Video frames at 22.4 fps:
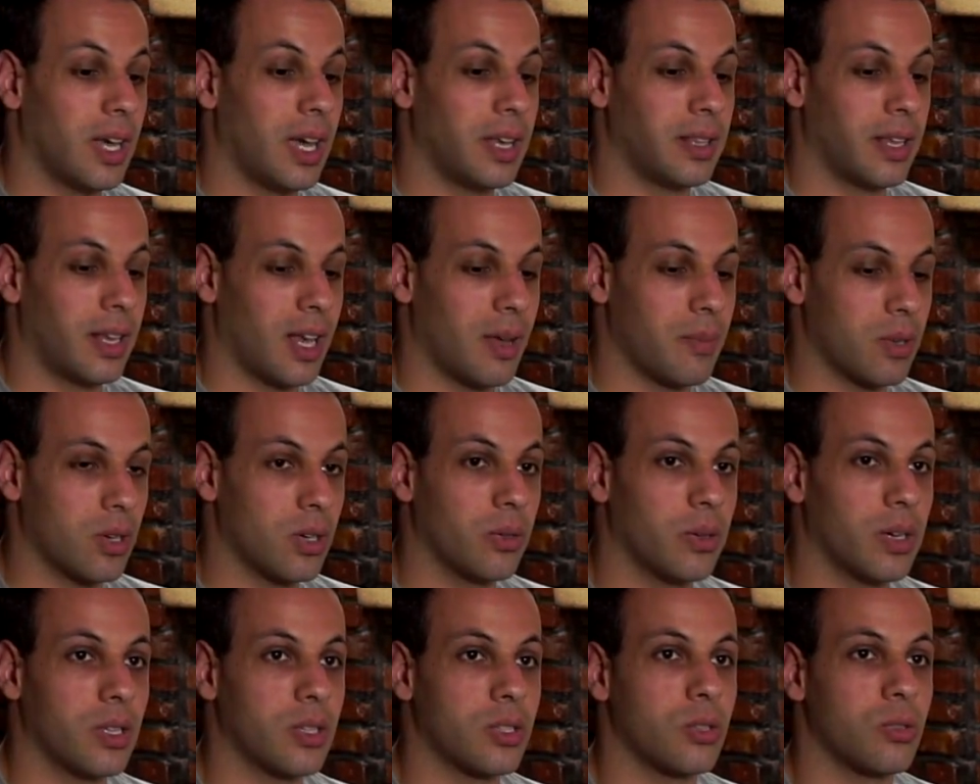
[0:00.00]
and then I'm
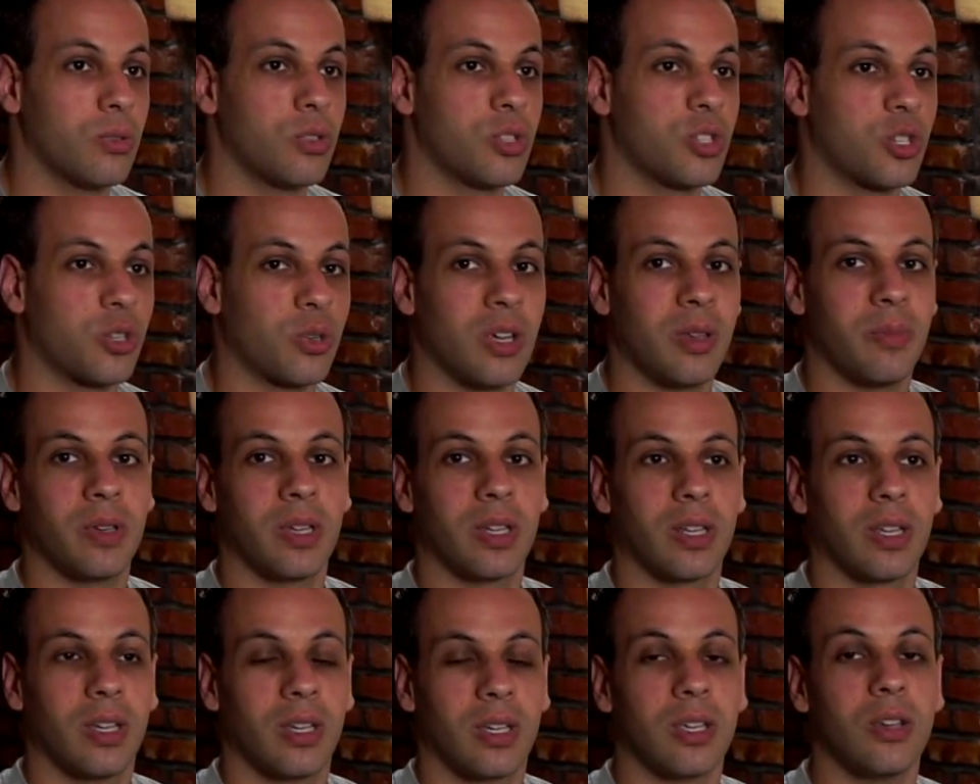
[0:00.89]
going to stream it
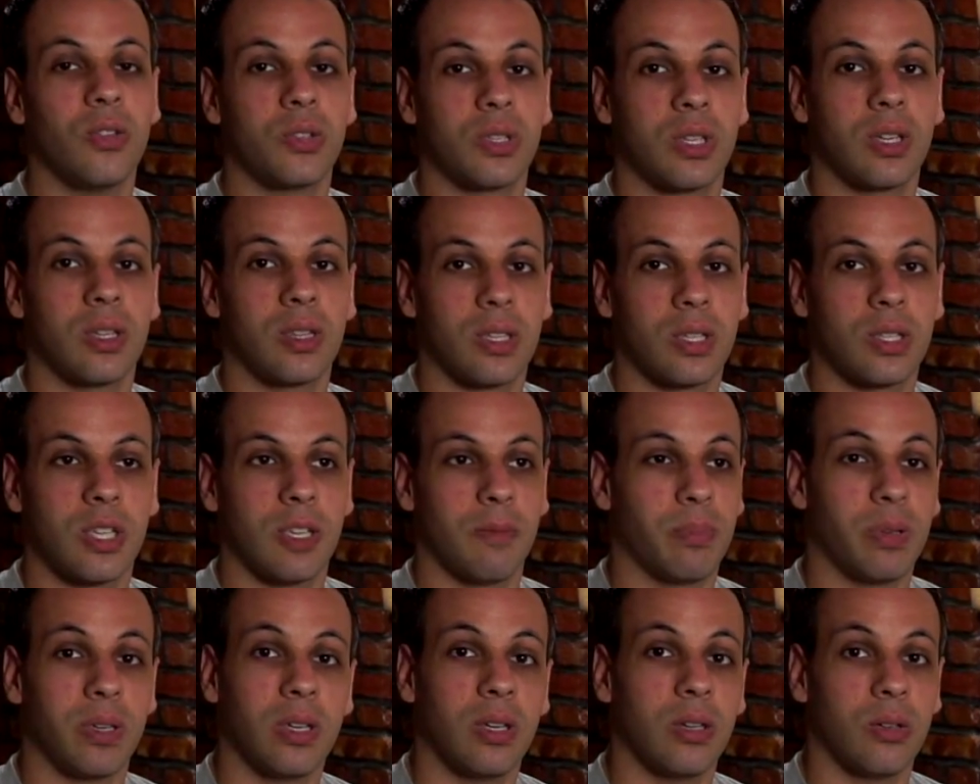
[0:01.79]
using the C
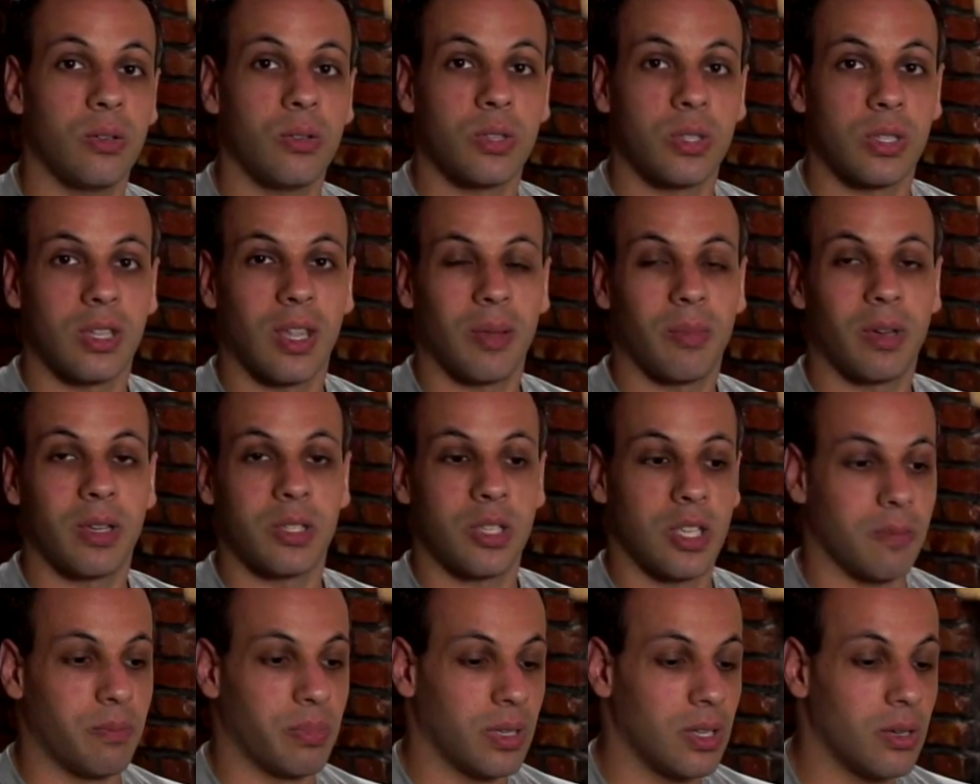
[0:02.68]
P U so that my
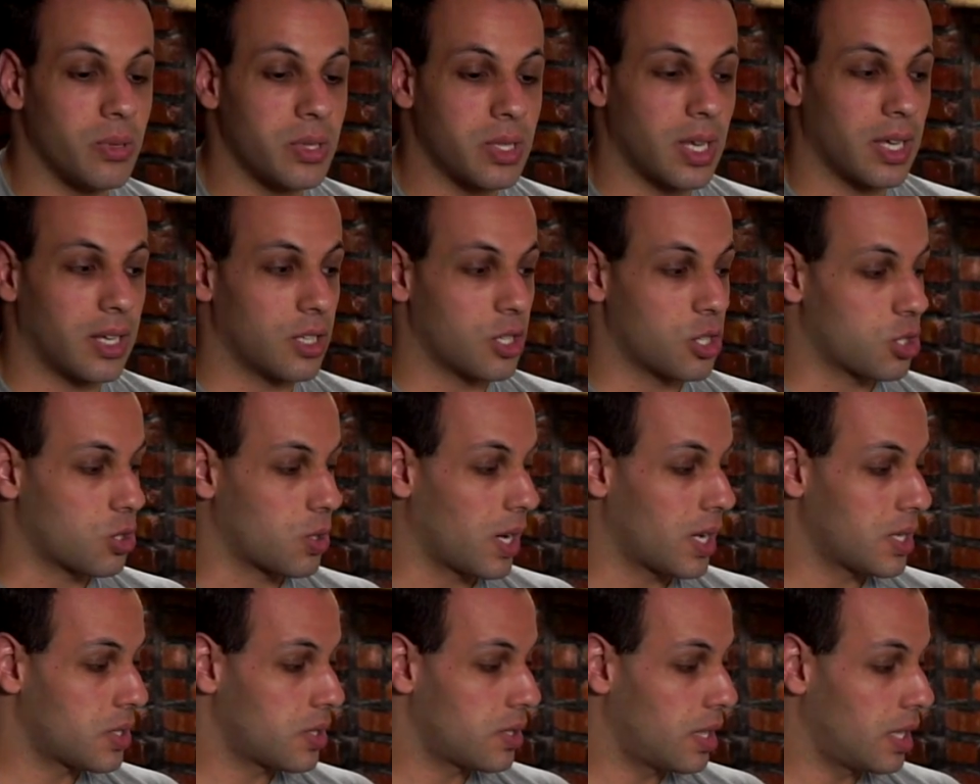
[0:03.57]
C P U is getting
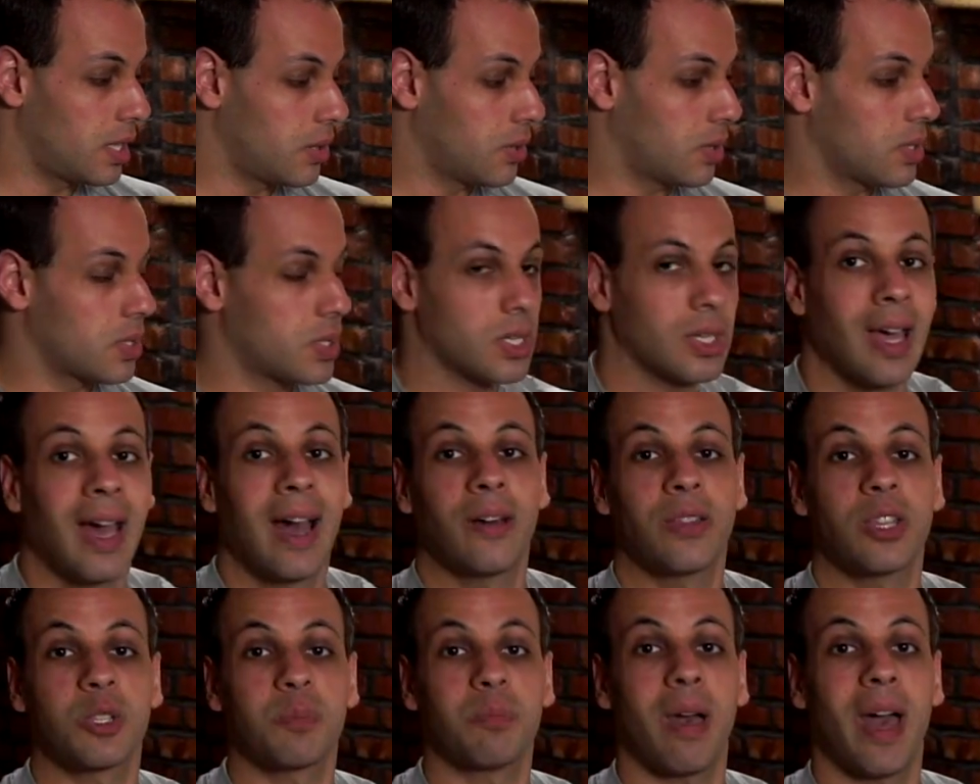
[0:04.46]
stressed, so that you can see how
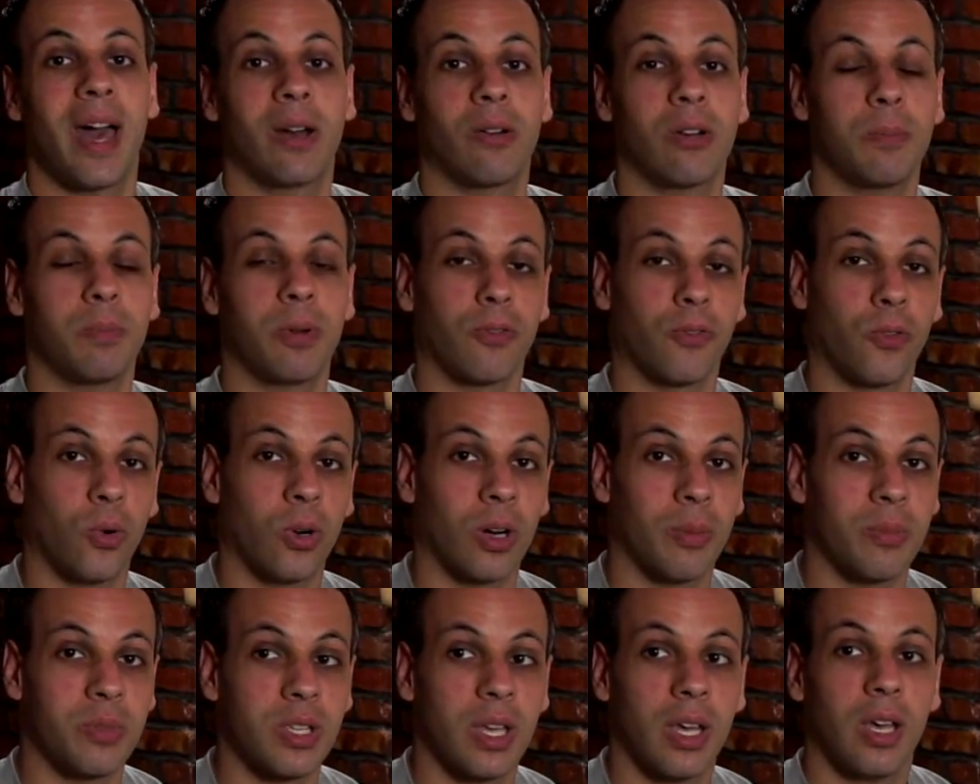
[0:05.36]
this battery
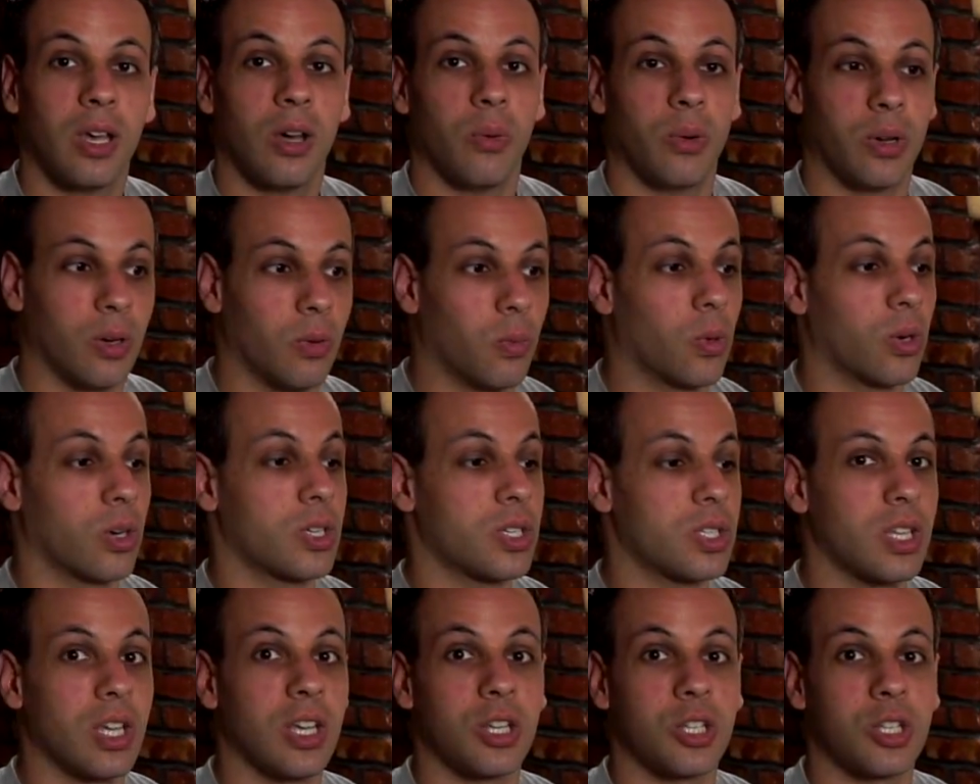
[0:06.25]
performs when a
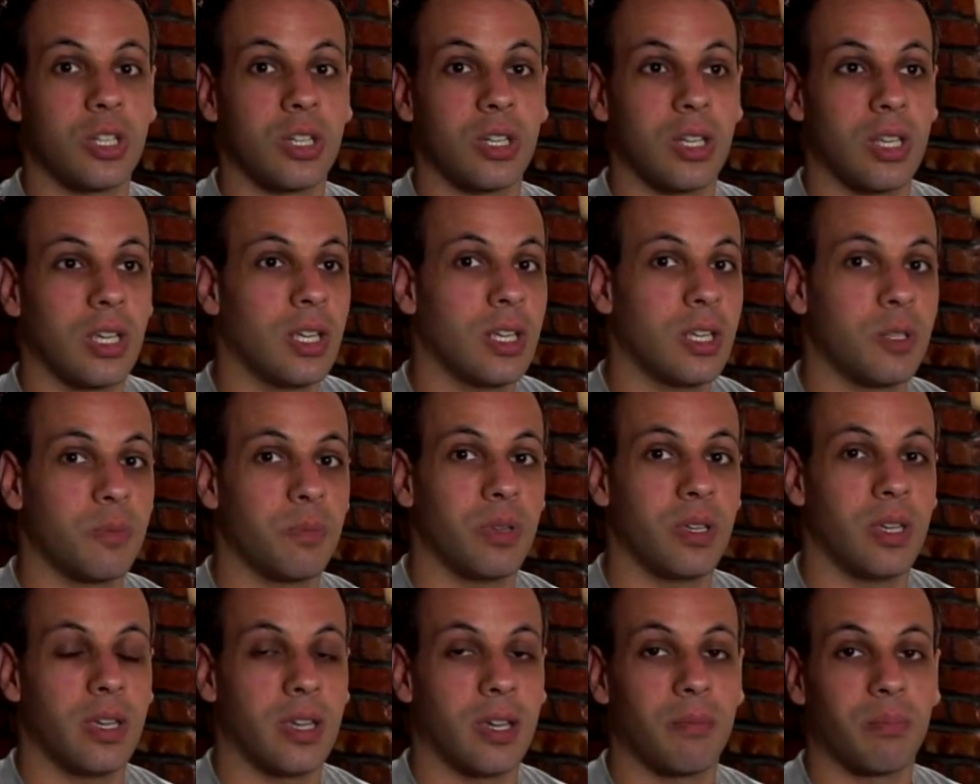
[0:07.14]
workstation is
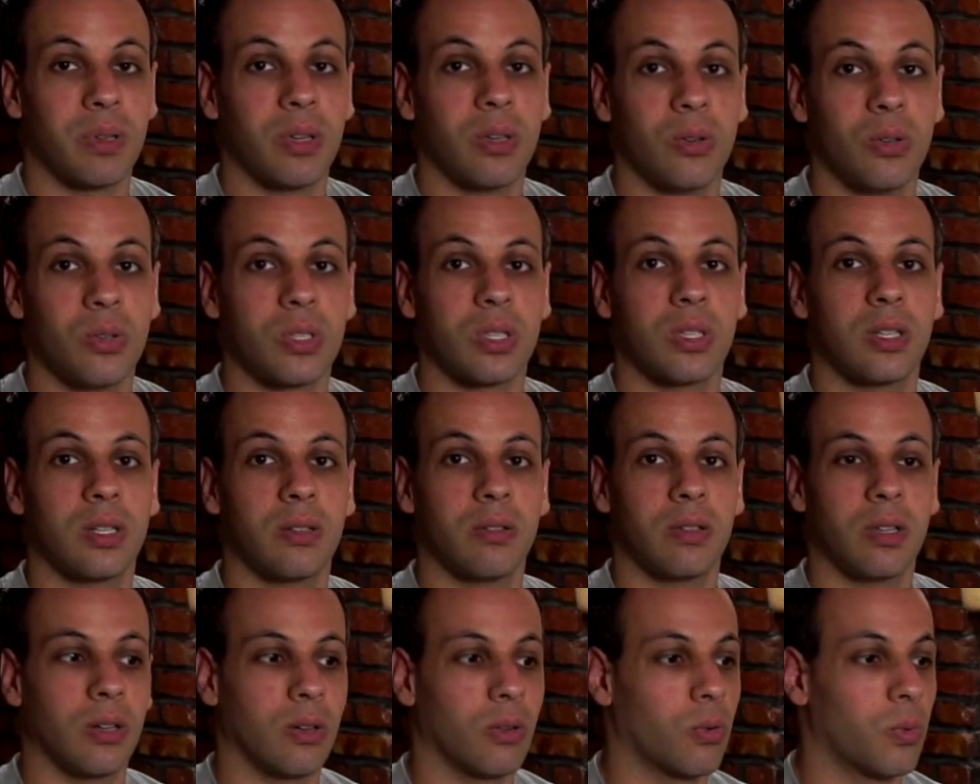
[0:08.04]
being abused in,
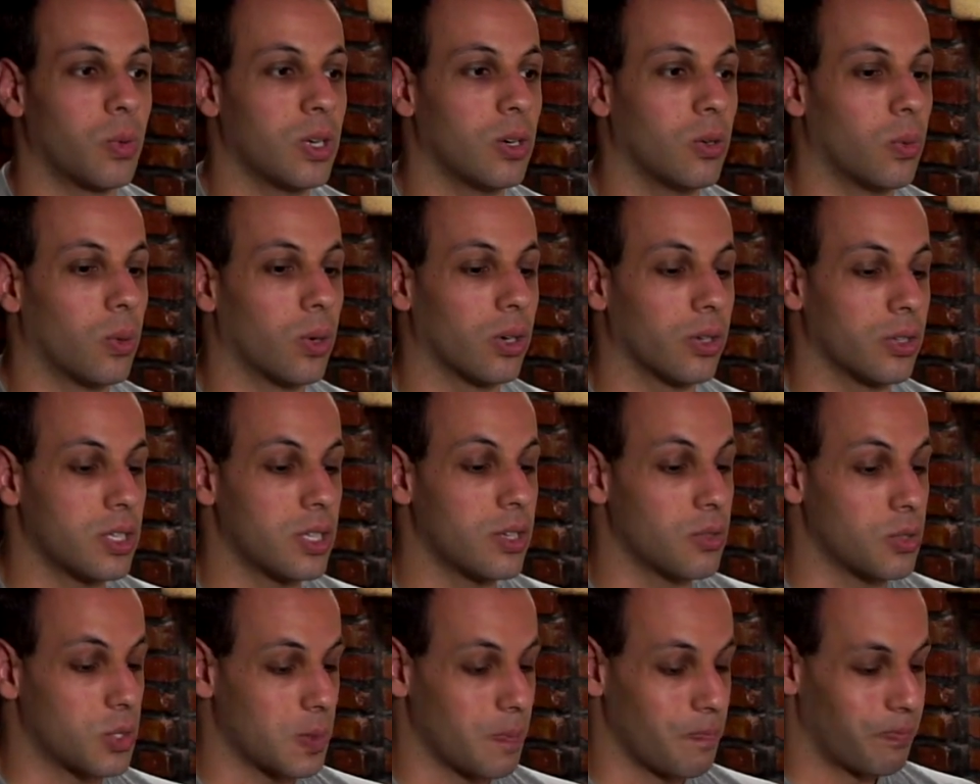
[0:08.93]
you know, real world
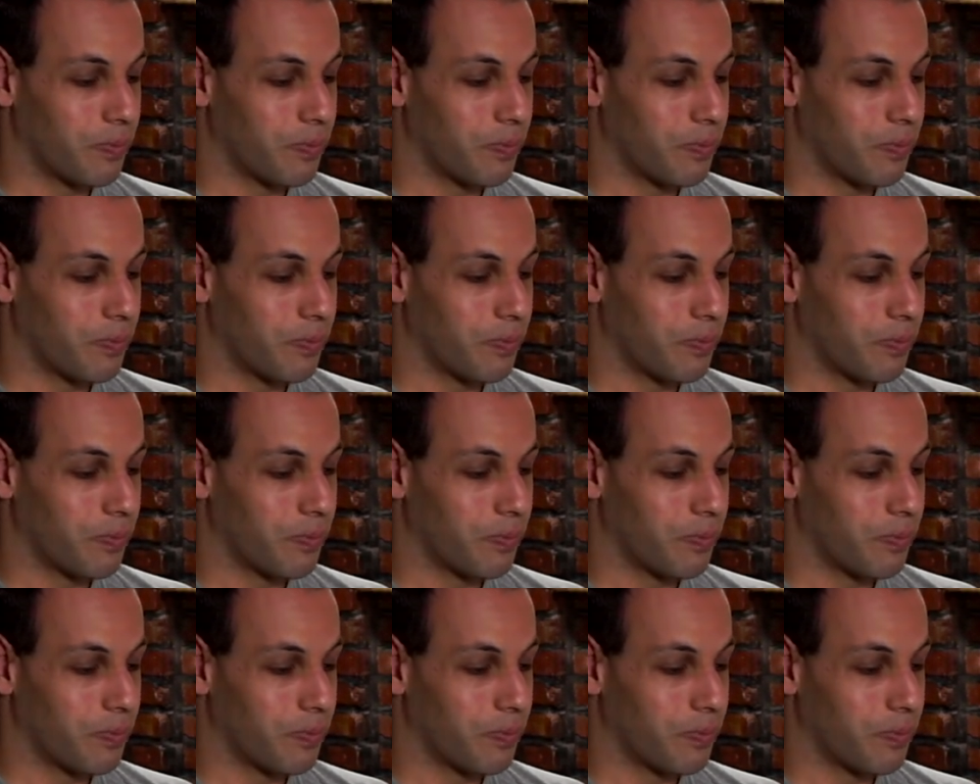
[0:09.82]
use.